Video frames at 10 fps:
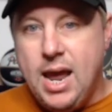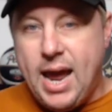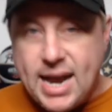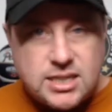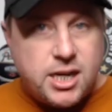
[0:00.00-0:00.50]

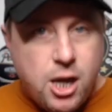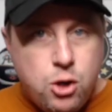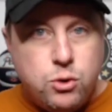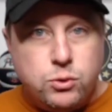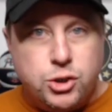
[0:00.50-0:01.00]
As a
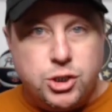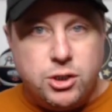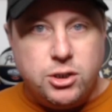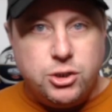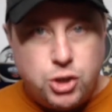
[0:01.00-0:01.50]
coach,
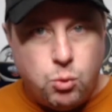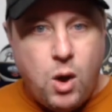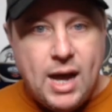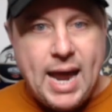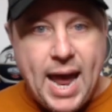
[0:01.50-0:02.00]

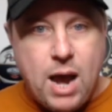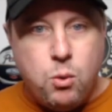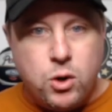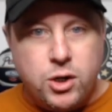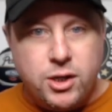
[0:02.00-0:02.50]
Juwan
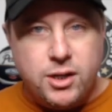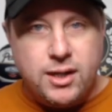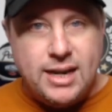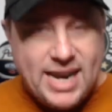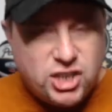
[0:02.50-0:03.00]
Howard,
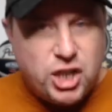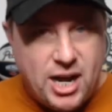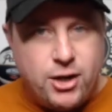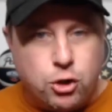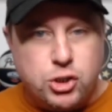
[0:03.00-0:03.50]
he should
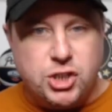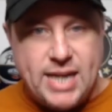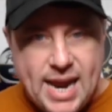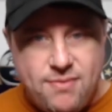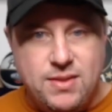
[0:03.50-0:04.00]

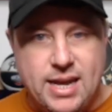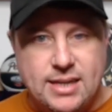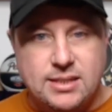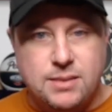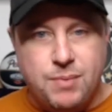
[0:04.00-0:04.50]
understand
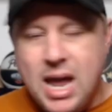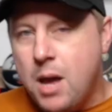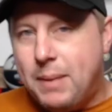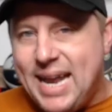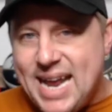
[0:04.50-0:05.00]
this,
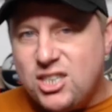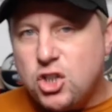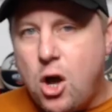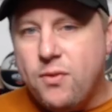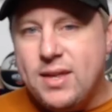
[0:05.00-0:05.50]
but he
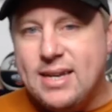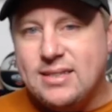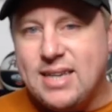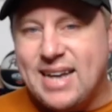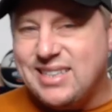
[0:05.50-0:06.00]
saw
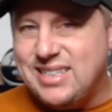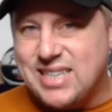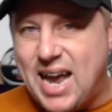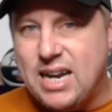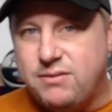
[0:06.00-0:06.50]
this as a
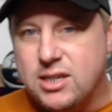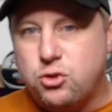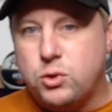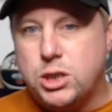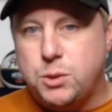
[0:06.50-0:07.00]
sign of
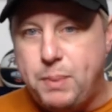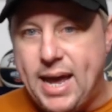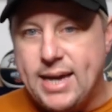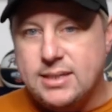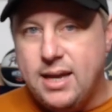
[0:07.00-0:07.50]

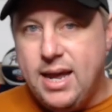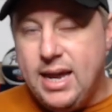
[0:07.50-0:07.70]
disrespect.